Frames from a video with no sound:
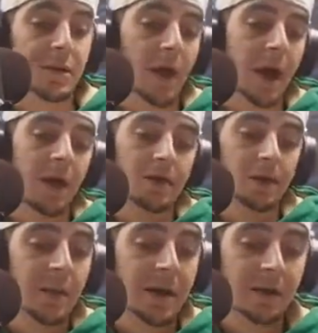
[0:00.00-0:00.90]

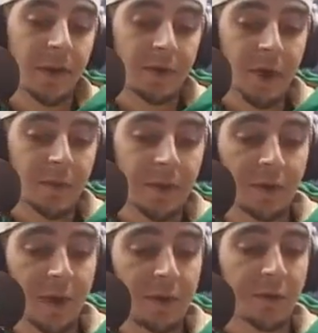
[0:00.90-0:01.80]
Man,
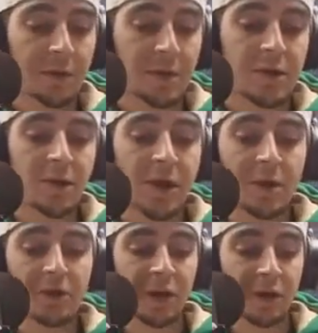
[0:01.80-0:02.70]
unless he was a
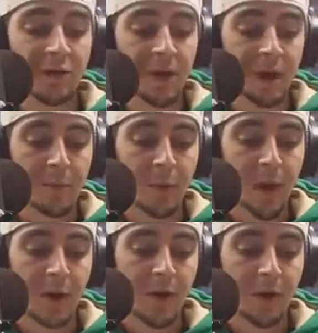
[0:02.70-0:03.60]
JUCO transfer, I'm
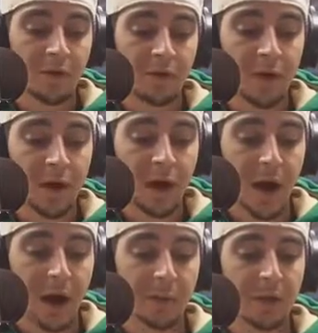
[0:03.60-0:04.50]
way off.
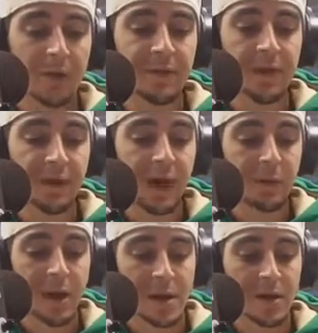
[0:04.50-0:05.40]
I believe he is a
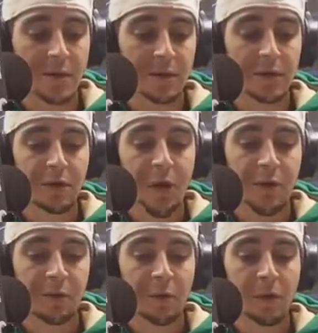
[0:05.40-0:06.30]
redshirt
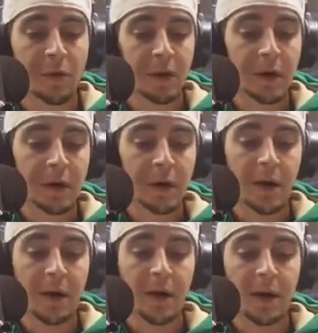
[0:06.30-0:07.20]
sophomore.
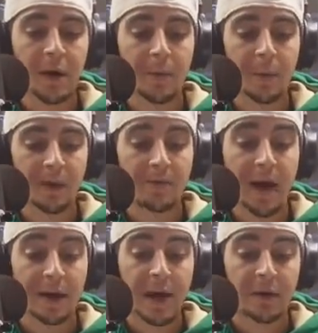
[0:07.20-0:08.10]
We can
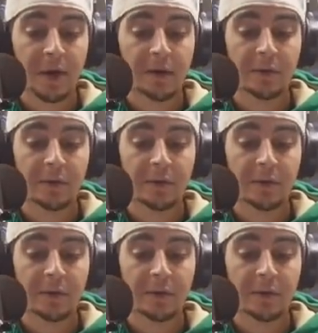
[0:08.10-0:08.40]
find out though.